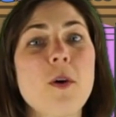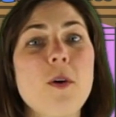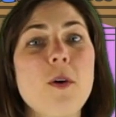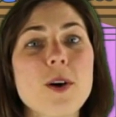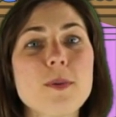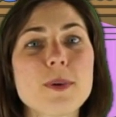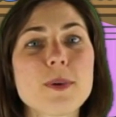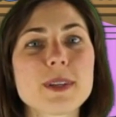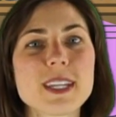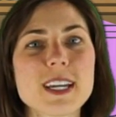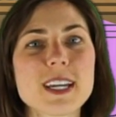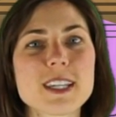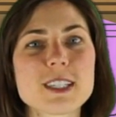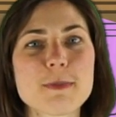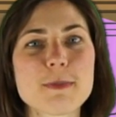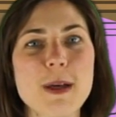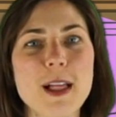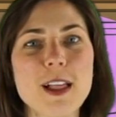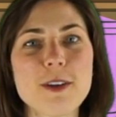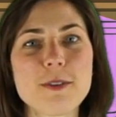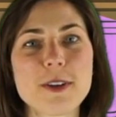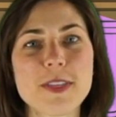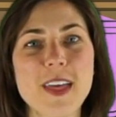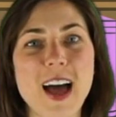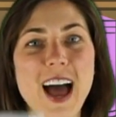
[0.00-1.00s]
Or would they
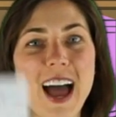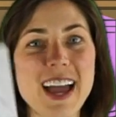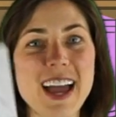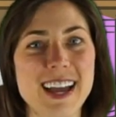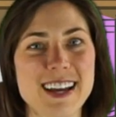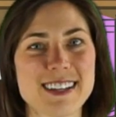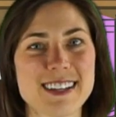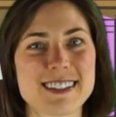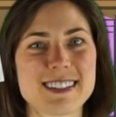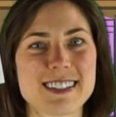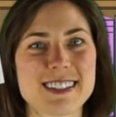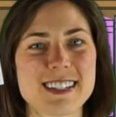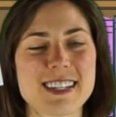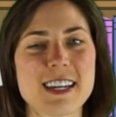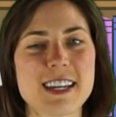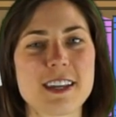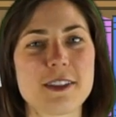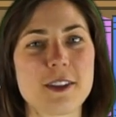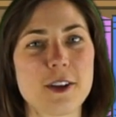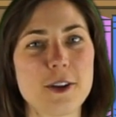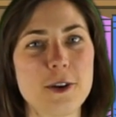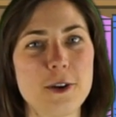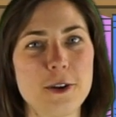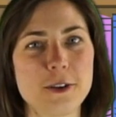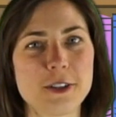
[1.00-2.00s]
spell it with
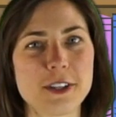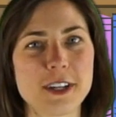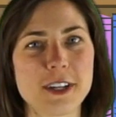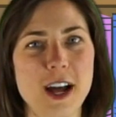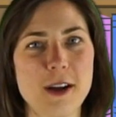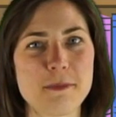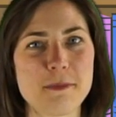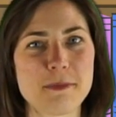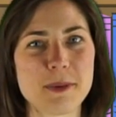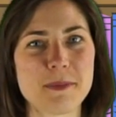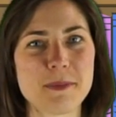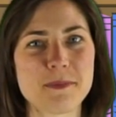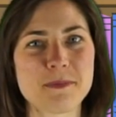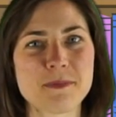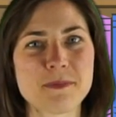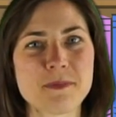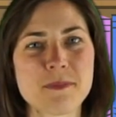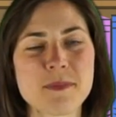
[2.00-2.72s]
IST? They'll hold it up.